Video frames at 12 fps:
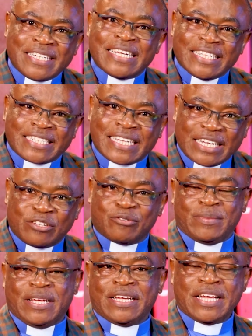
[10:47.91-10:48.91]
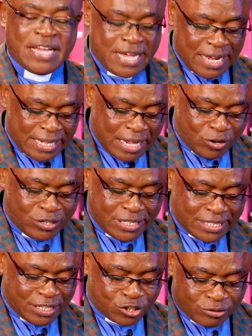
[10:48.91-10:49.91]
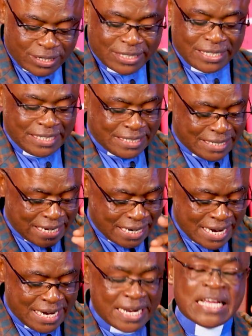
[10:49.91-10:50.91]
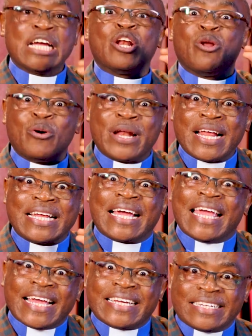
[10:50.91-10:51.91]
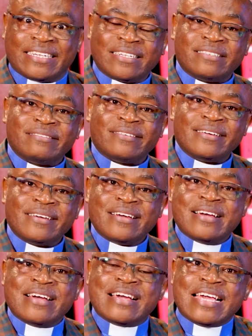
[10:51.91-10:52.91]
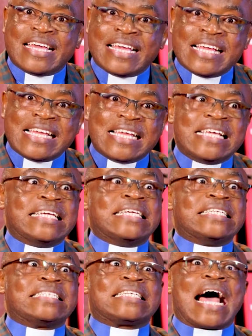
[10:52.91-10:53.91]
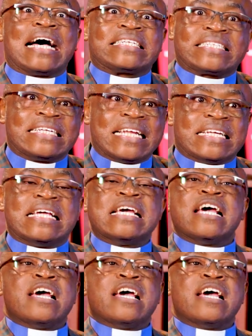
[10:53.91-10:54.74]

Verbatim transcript: Listen to me. The Lord Jesus Christ is the reigning Lord and King. He is ascended.